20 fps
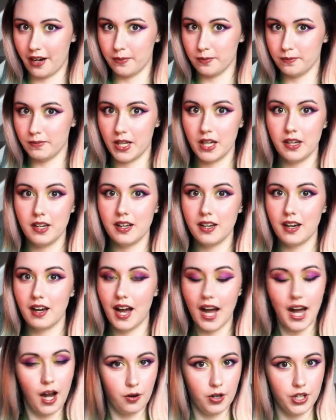out.
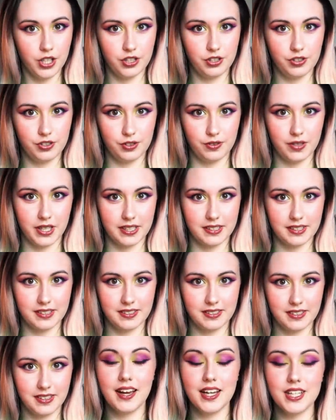How can you do
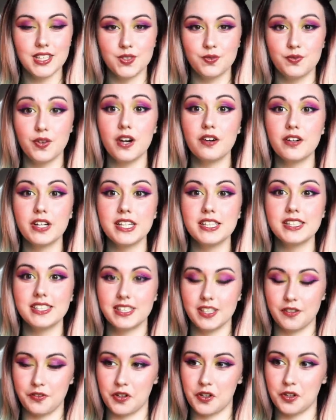this? It's very
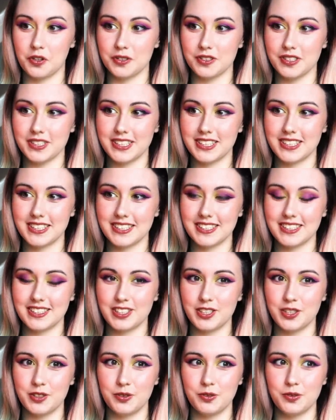difficult
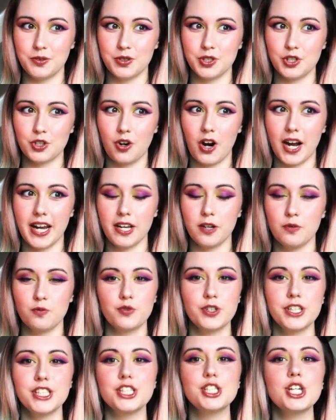to try and
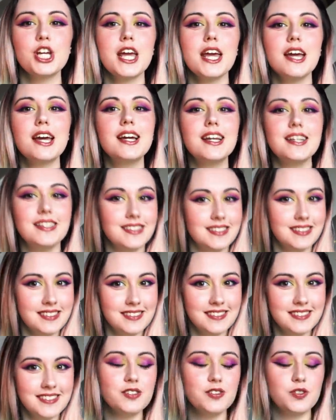reach
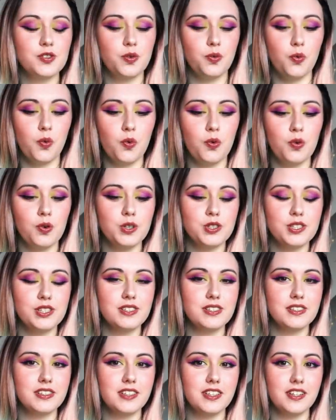in
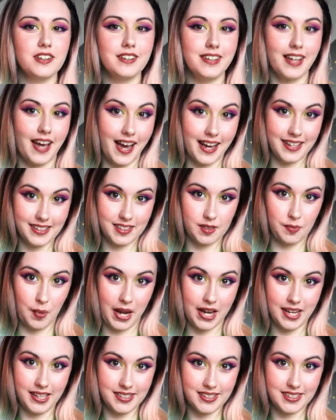towards the
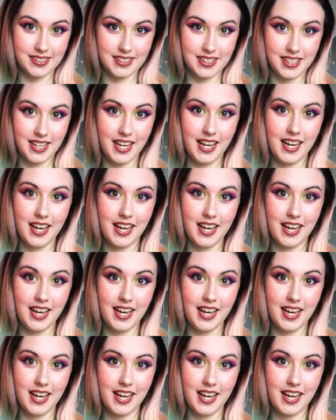headspace